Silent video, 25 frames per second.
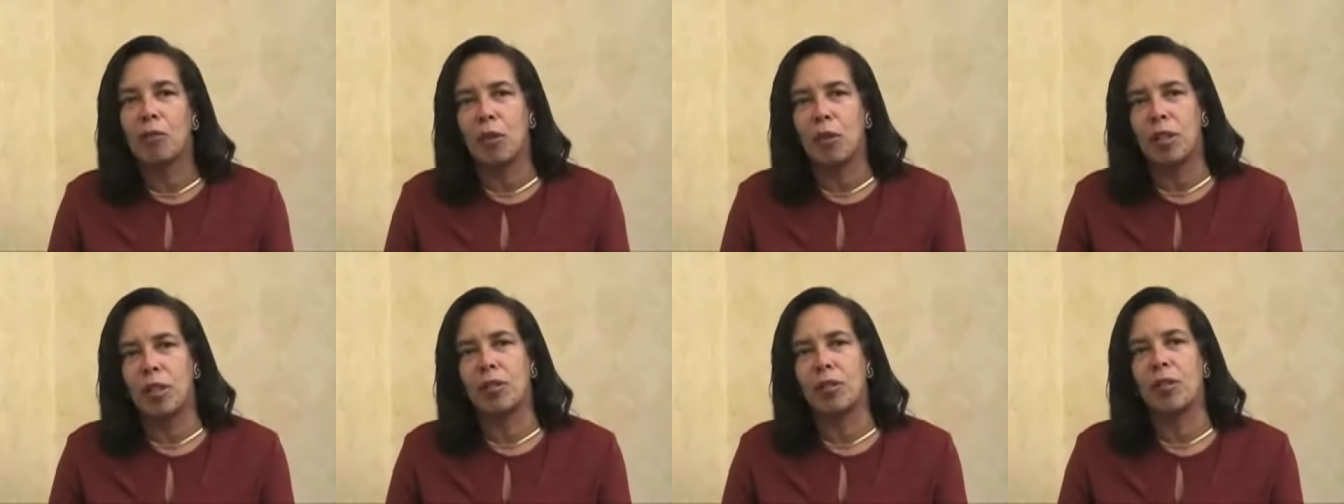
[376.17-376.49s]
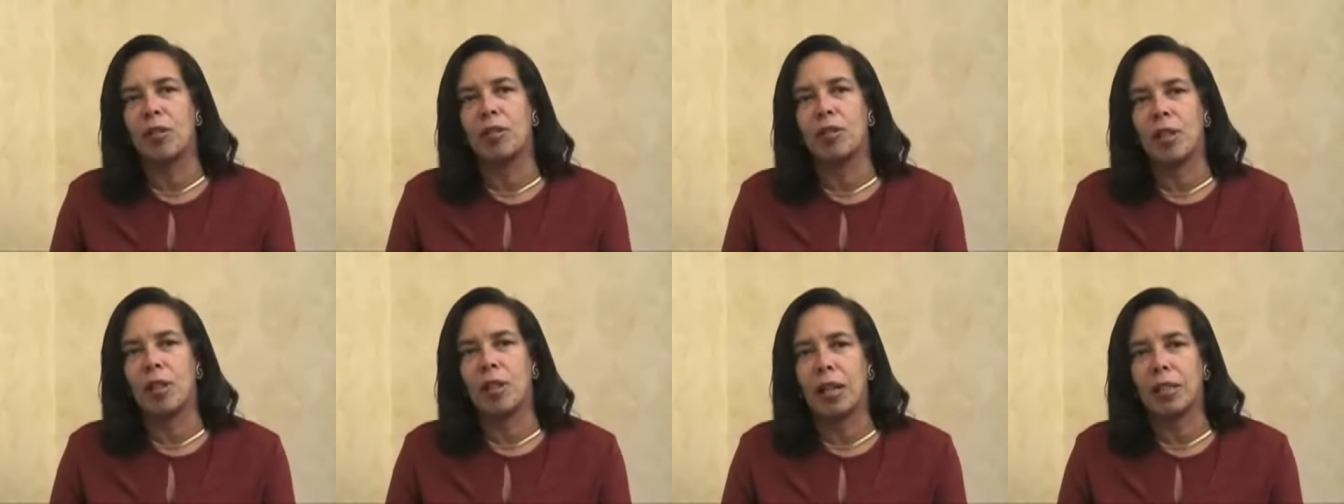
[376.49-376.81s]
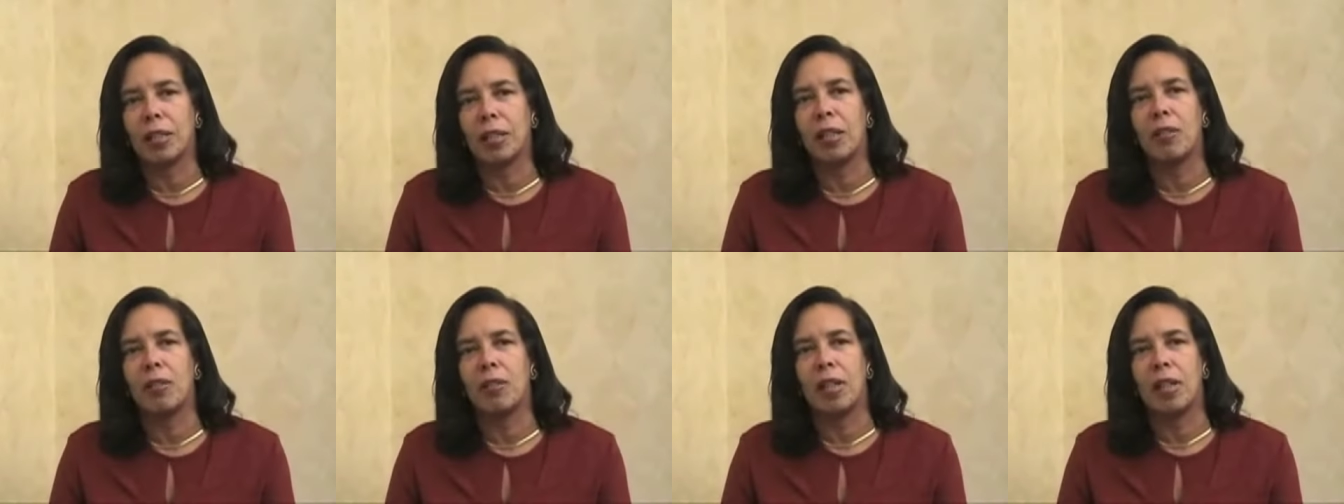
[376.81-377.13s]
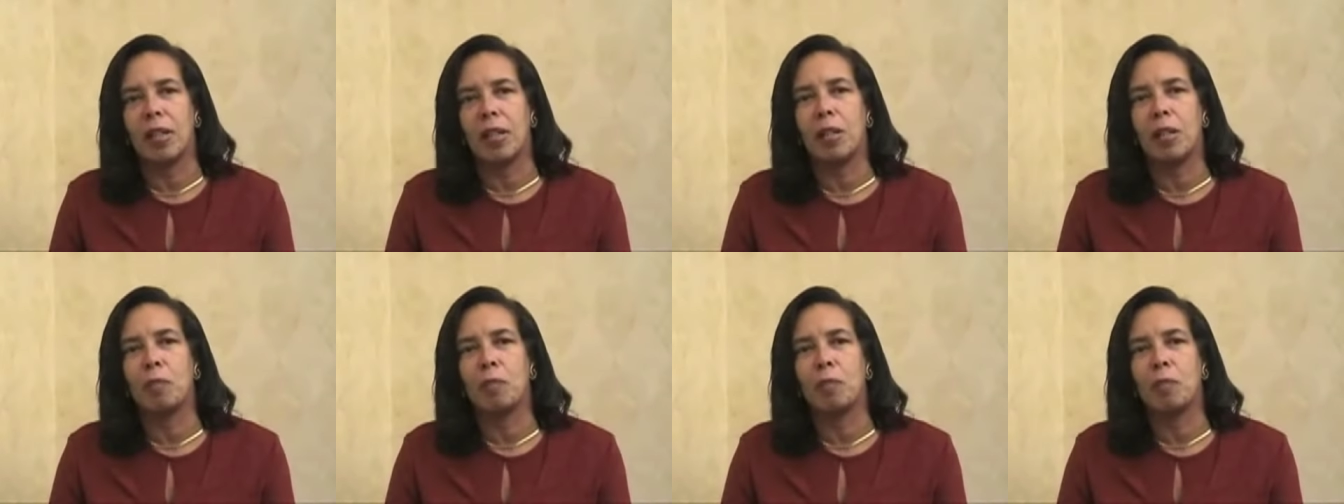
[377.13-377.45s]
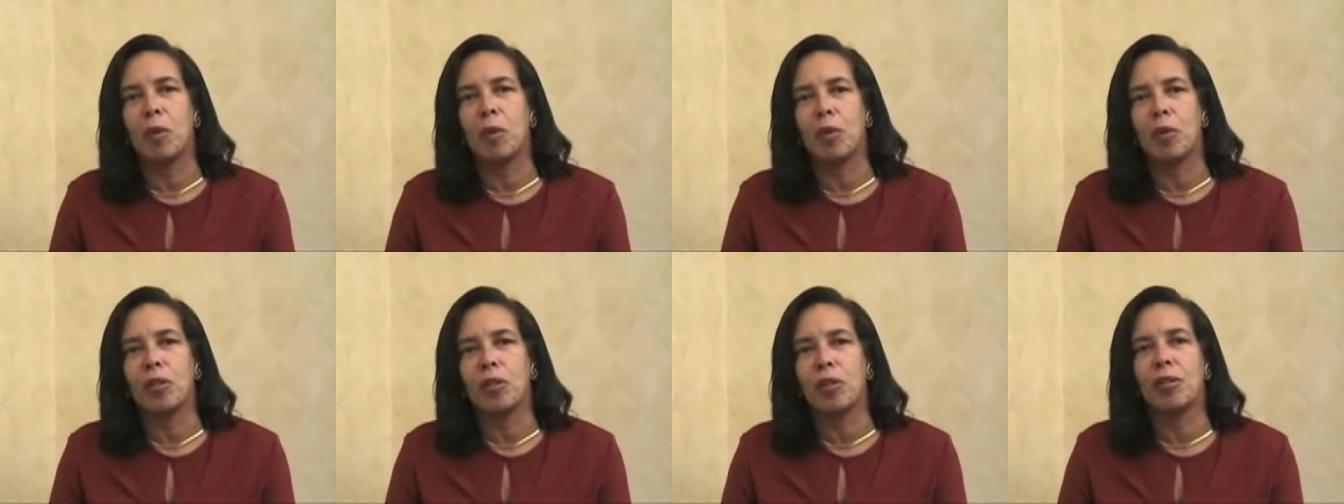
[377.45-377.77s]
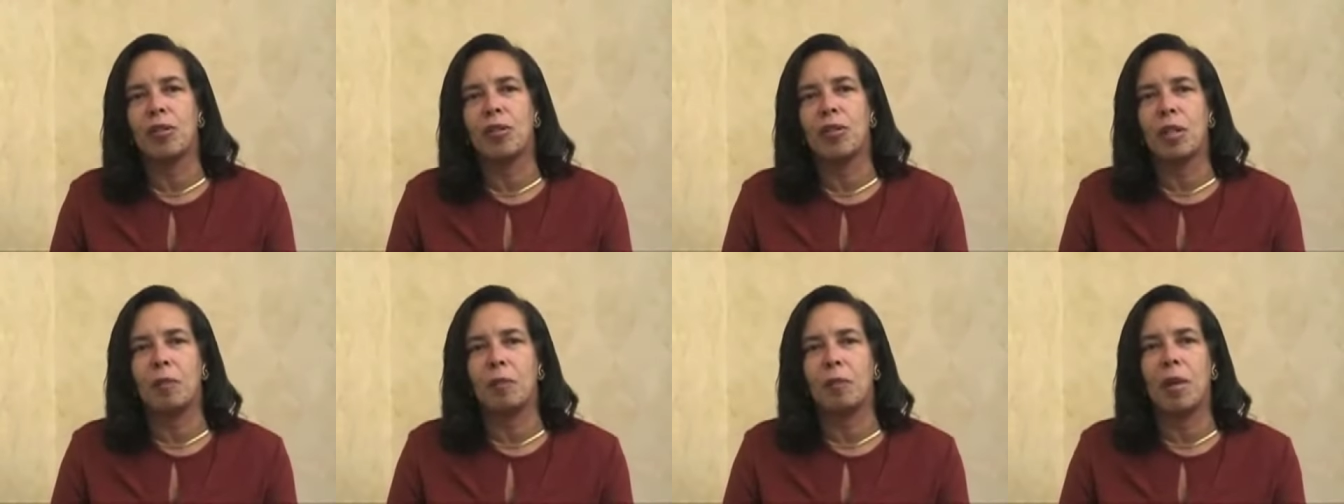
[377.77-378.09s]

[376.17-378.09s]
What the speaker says: research activity in emergency